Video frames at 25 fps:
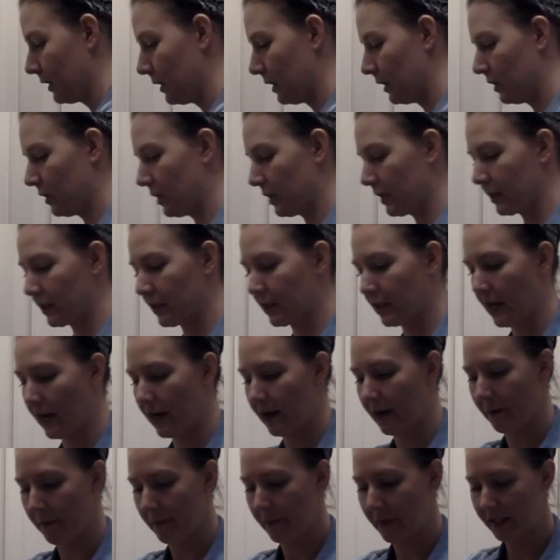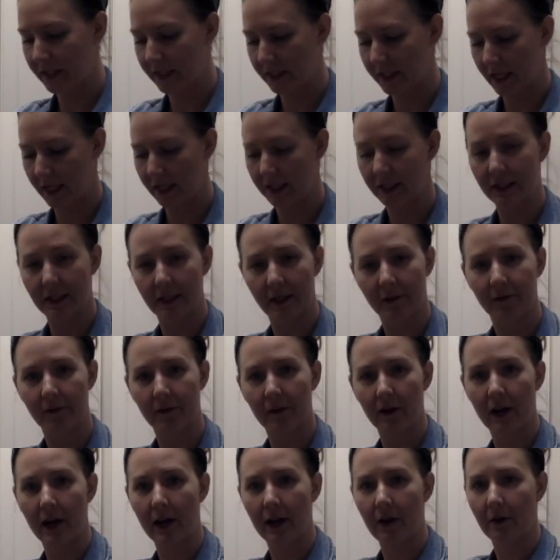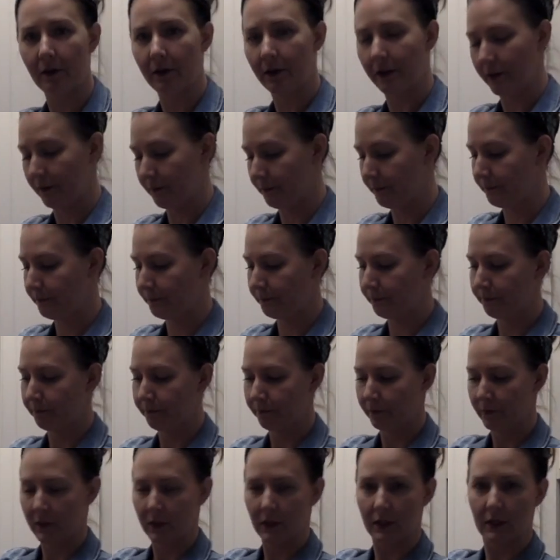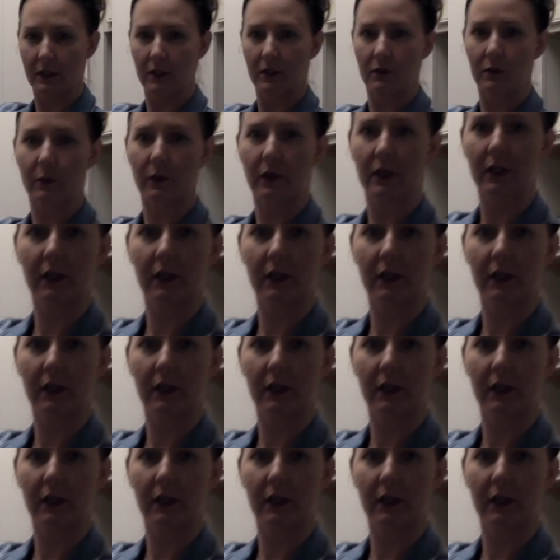to just kind of mix that stuff around. This is what